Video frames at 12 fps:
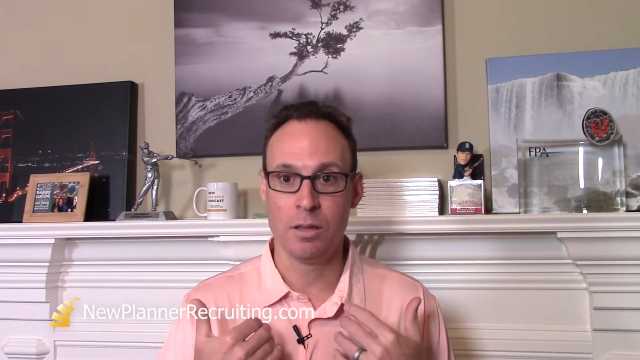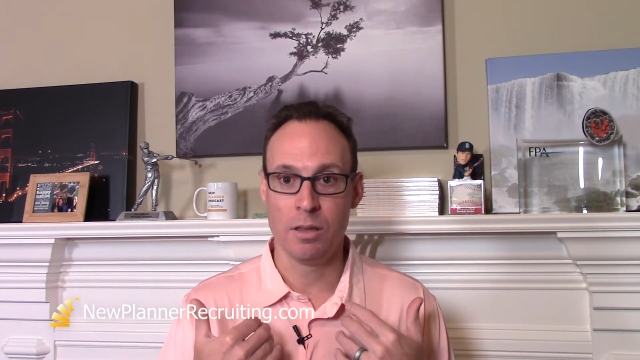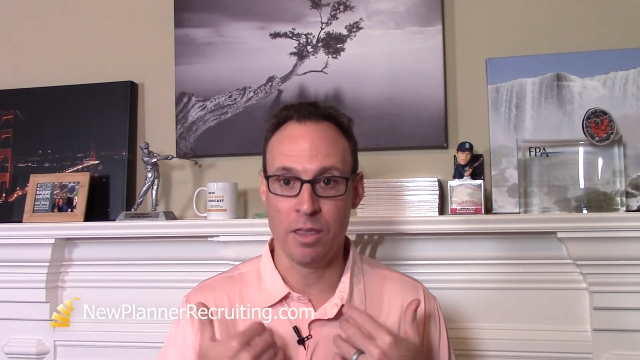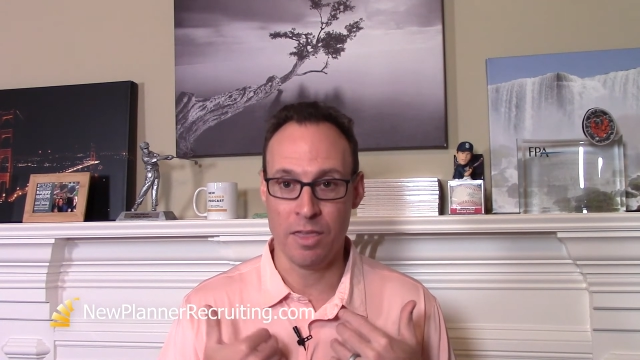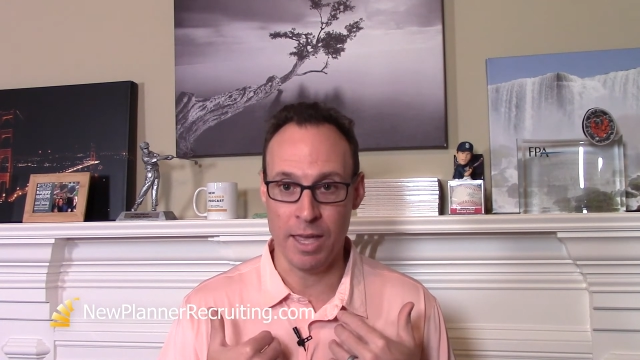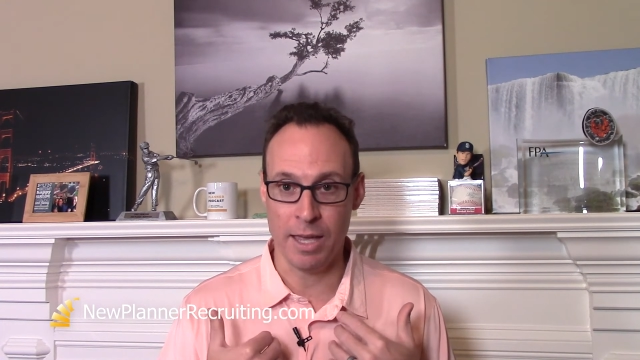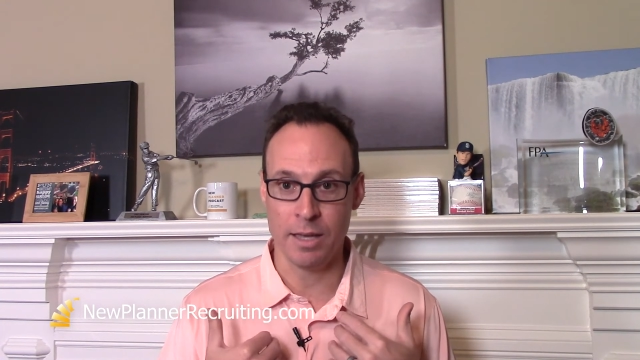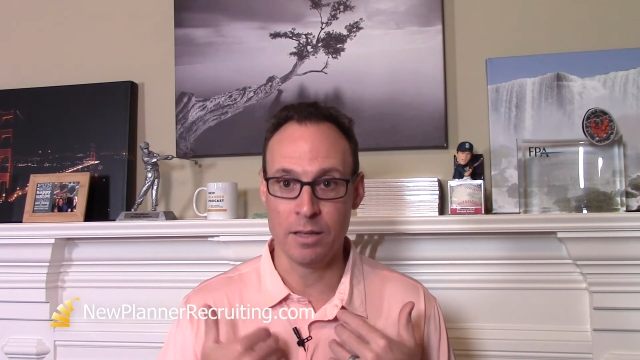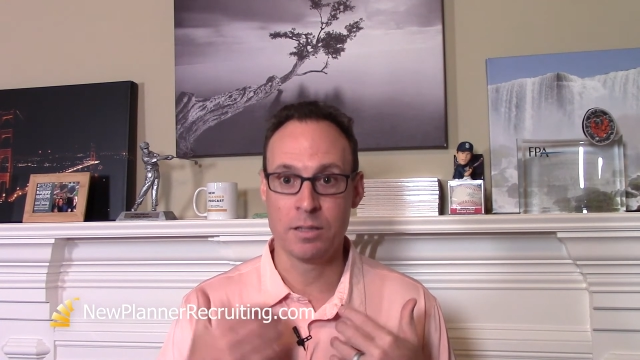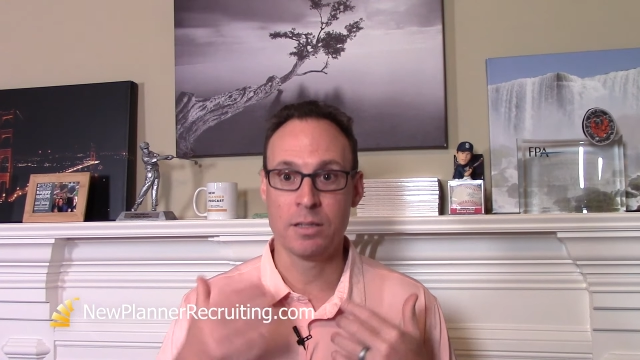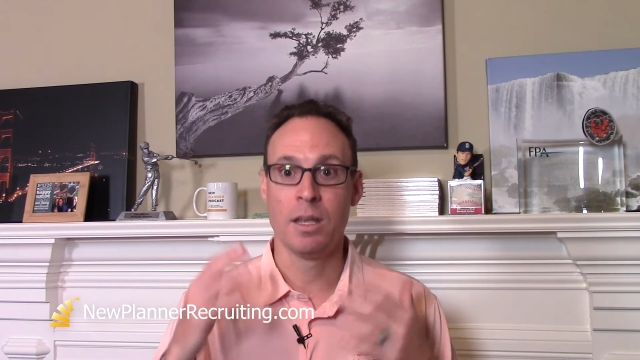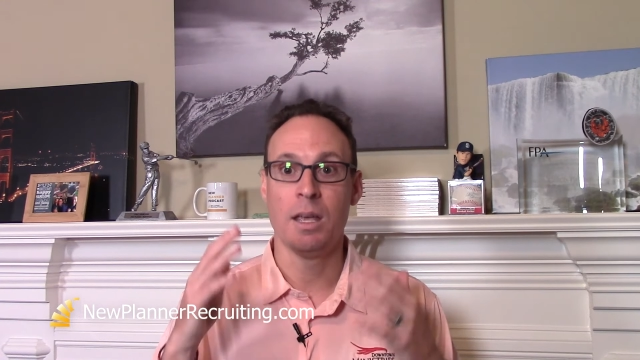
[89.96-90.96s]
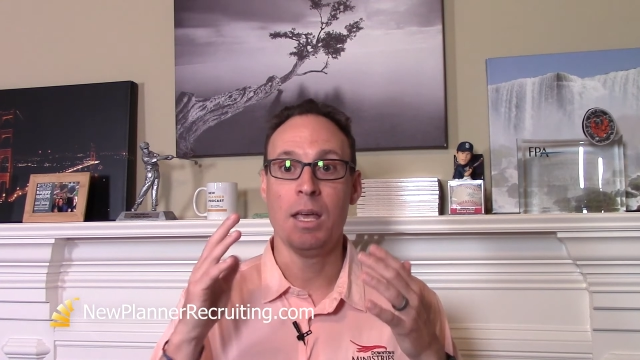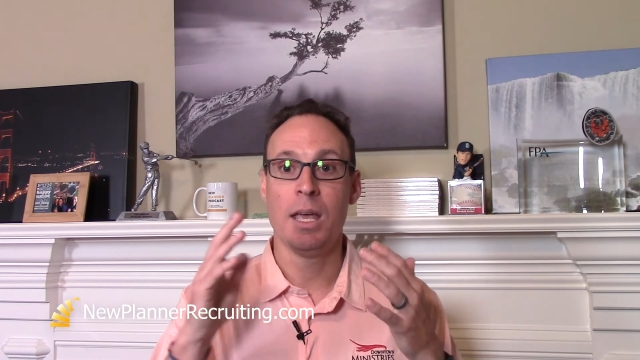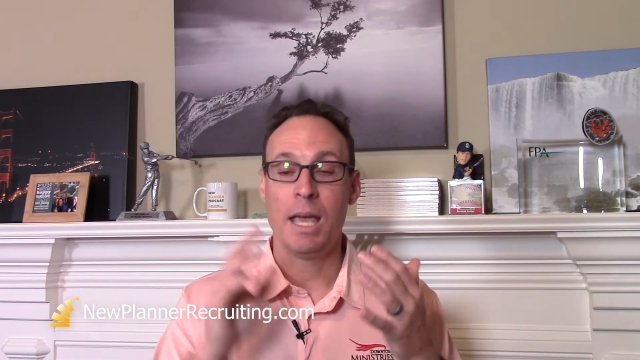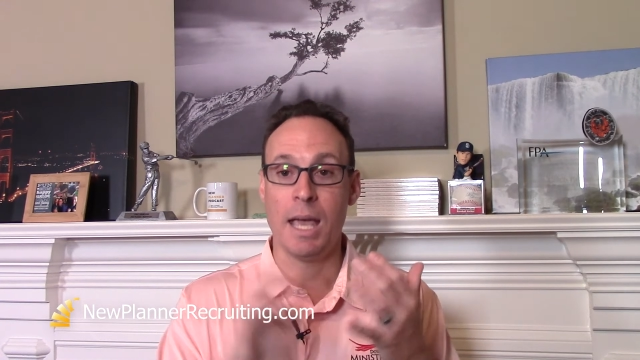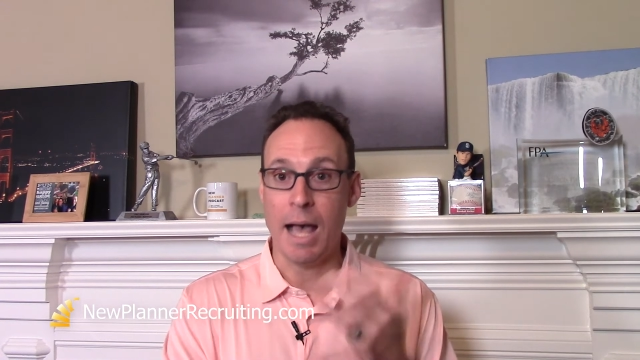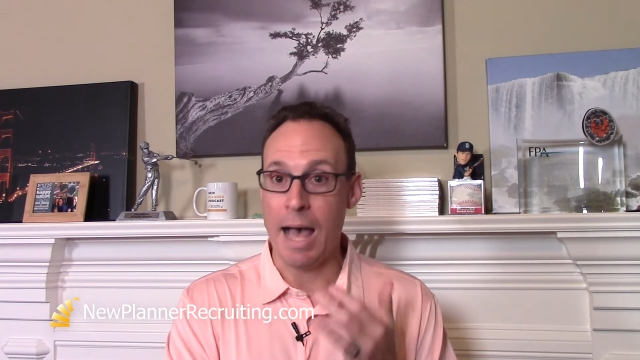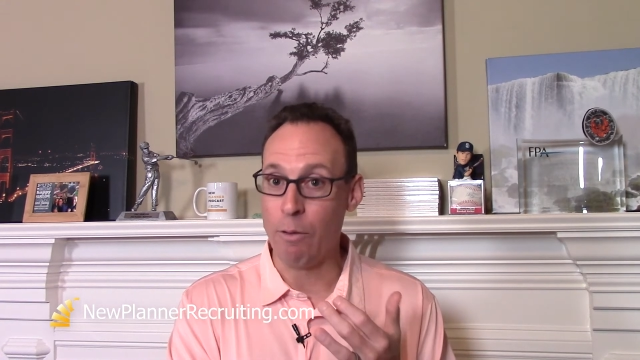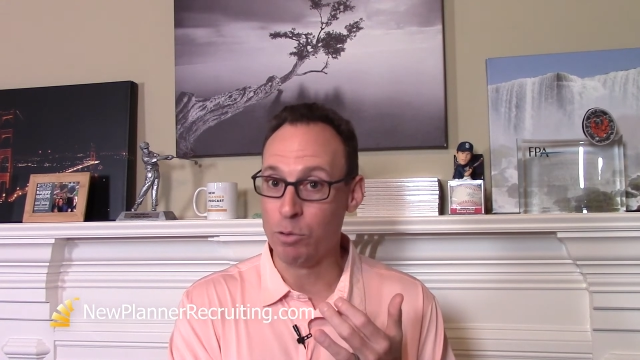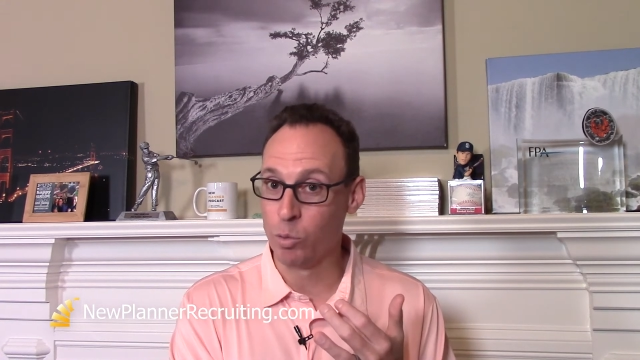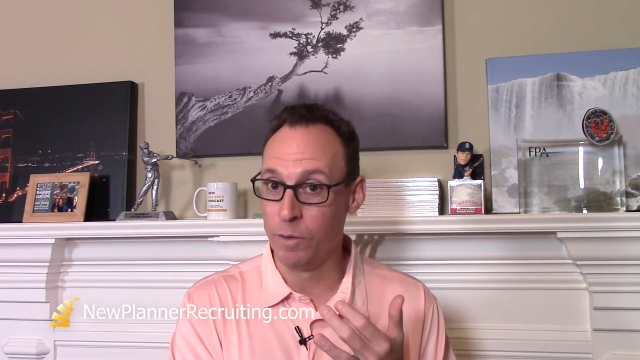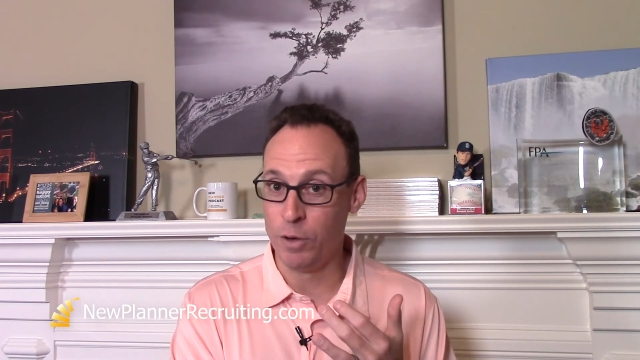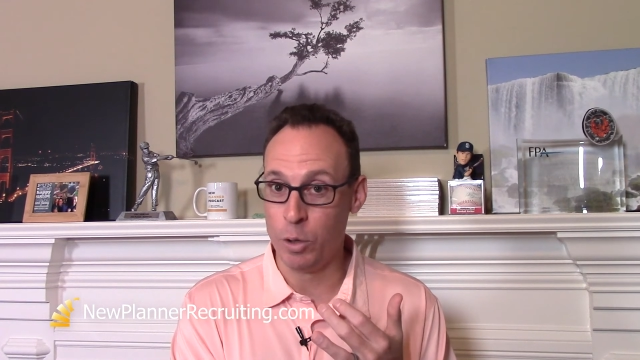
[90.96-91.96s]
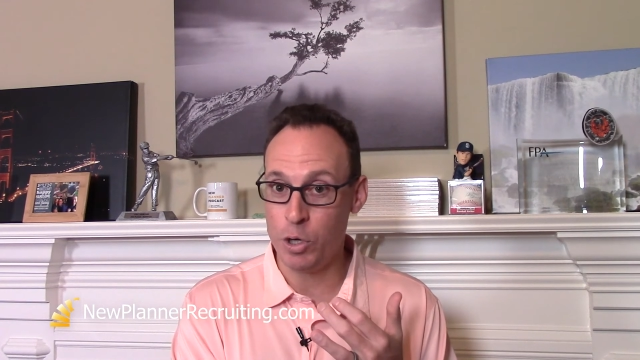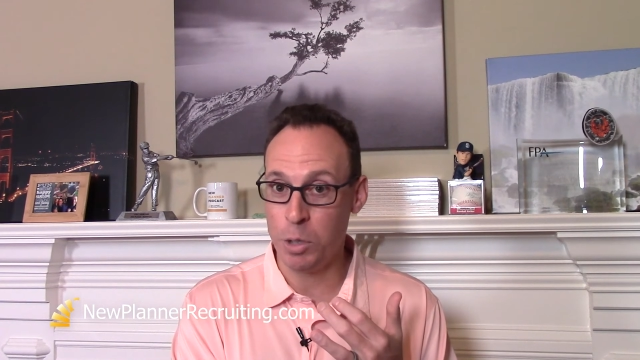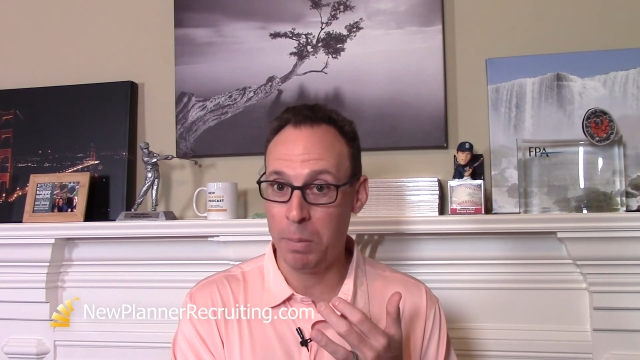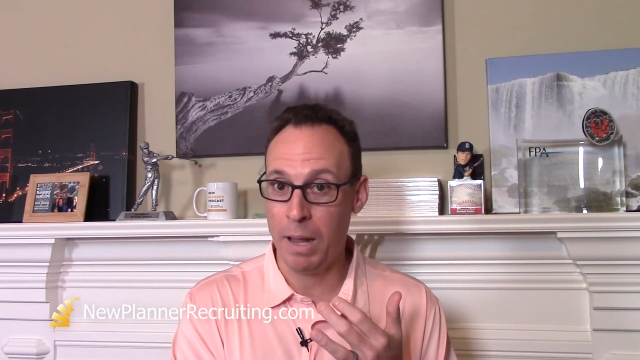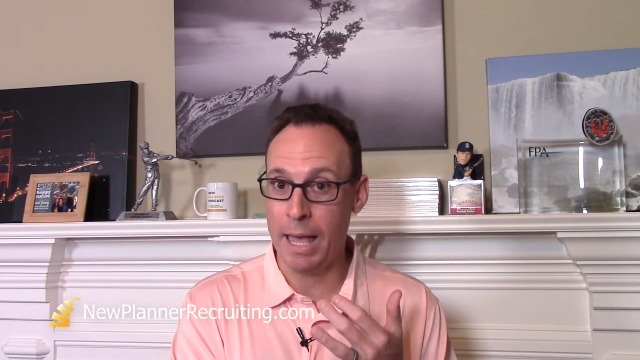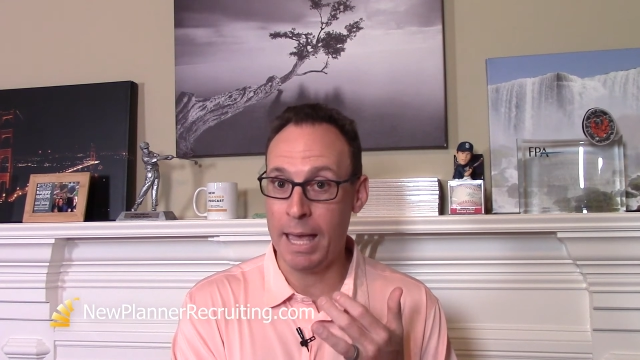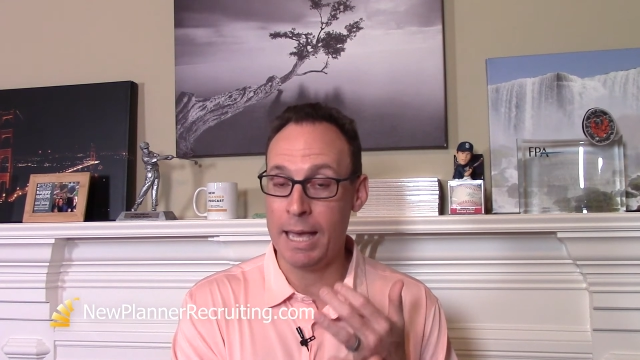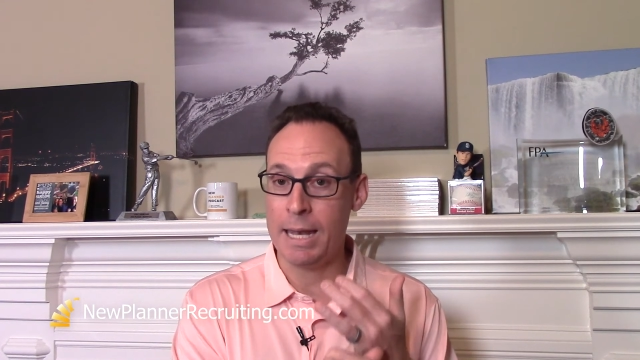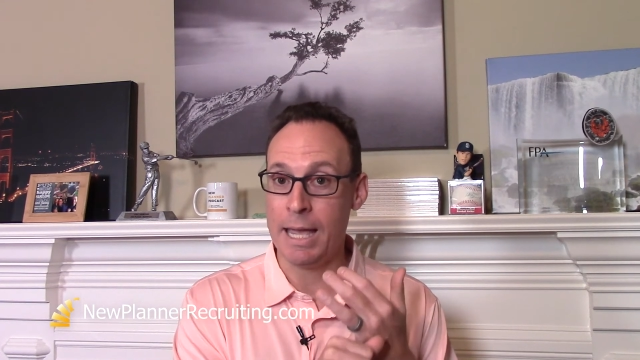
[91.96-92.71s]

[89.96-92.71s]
things I was reviewing your plan.